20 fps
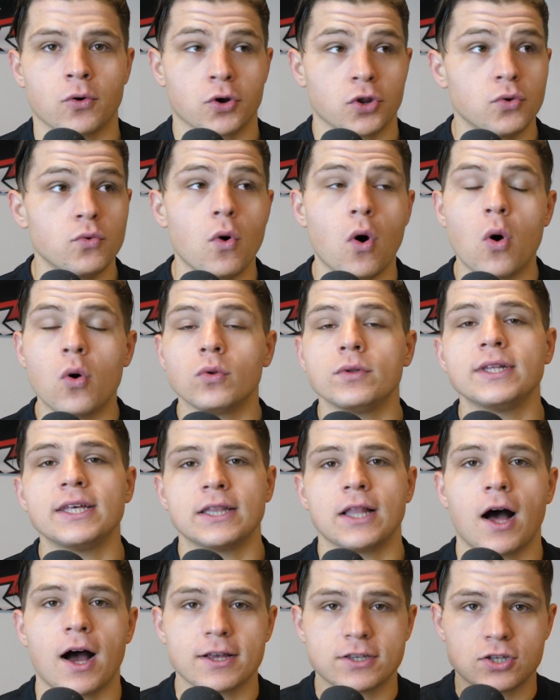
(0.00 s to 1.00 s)
or you only
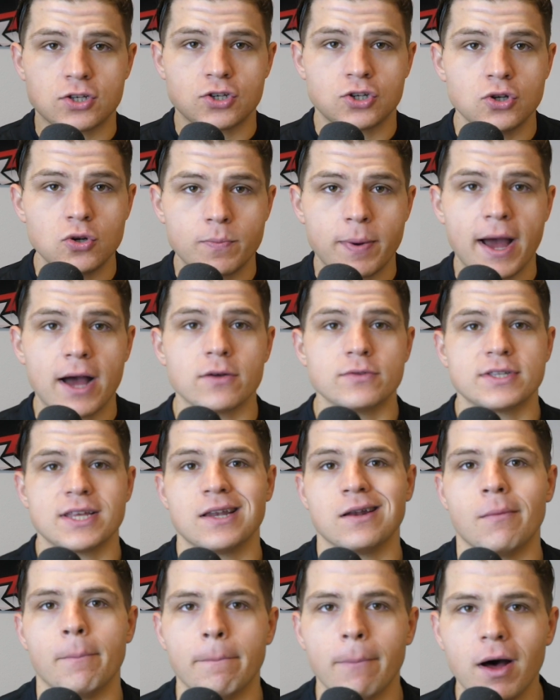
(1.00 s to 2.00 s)
lost 2 pounds
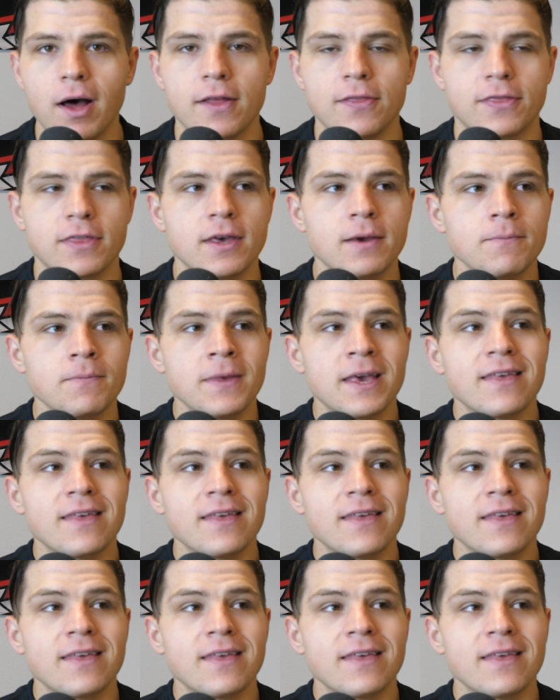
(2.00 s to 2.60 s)
in a month,